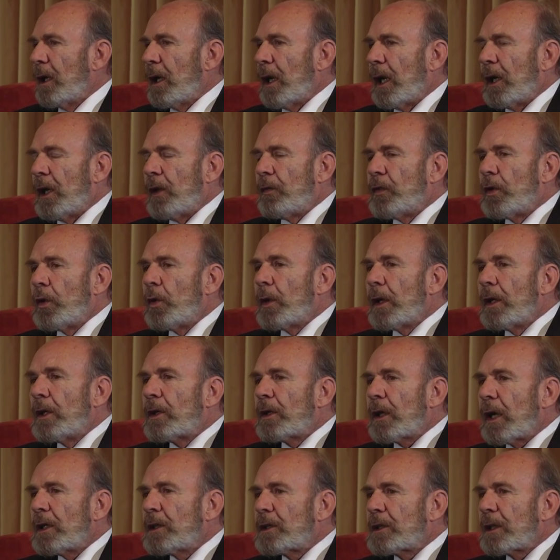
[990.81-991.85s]
And if you can
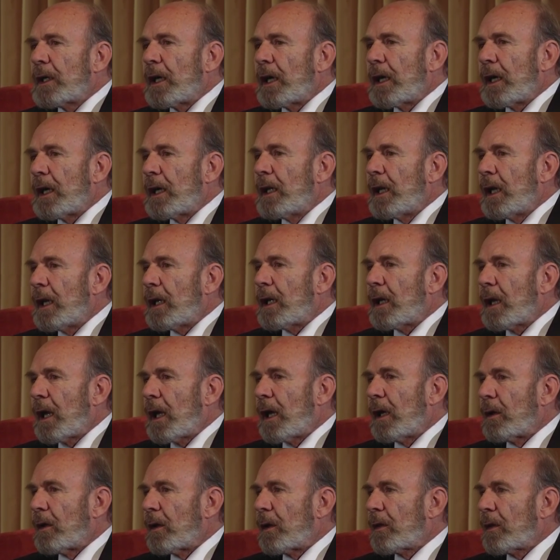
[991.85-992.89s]
touch that innate
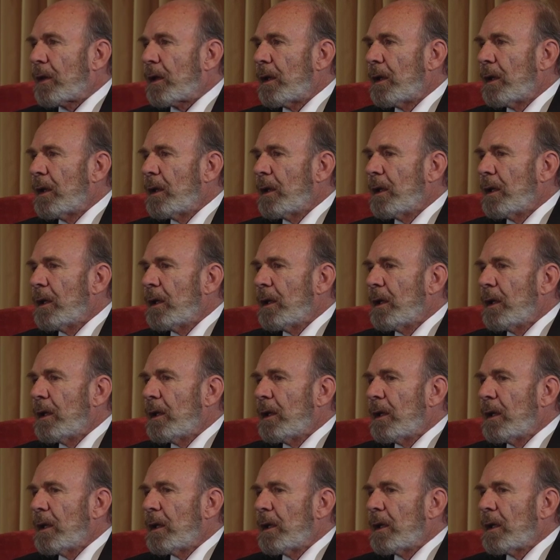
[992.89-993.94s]
health,
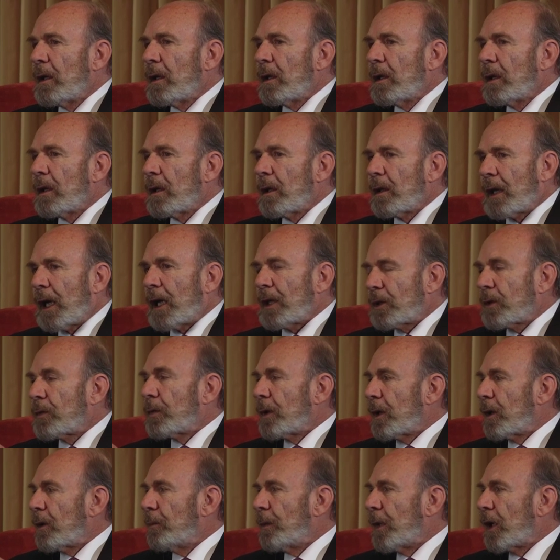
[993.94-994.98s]
that's
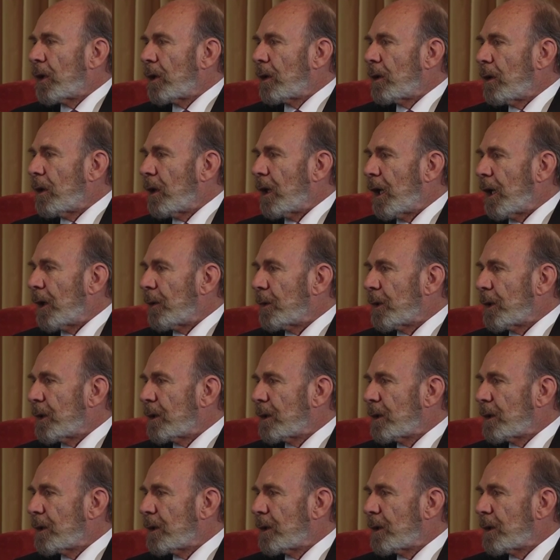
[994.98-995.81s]
when a miracle happens.